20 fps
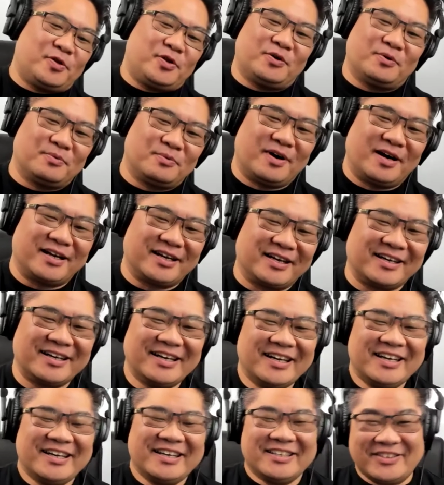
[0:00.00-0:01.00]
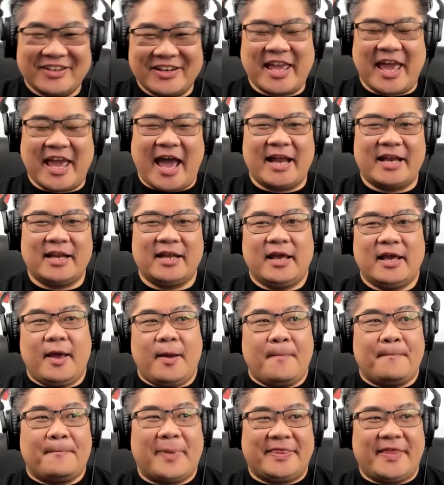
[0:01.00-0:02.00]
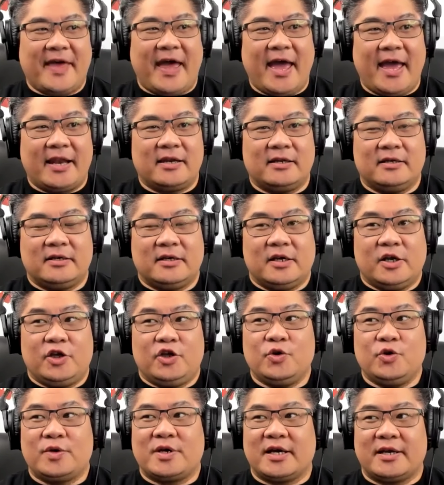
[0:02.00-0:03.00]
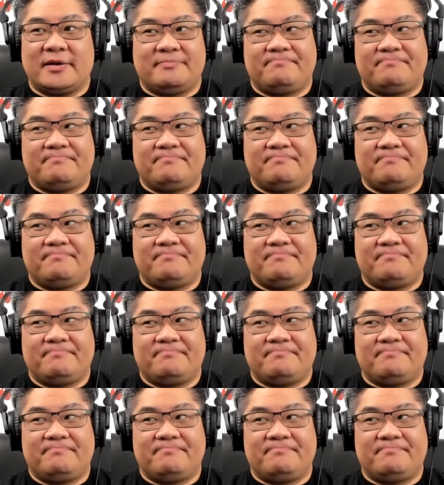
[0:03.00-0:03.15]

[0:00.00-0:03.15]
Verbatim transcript: don't want to look at but then you could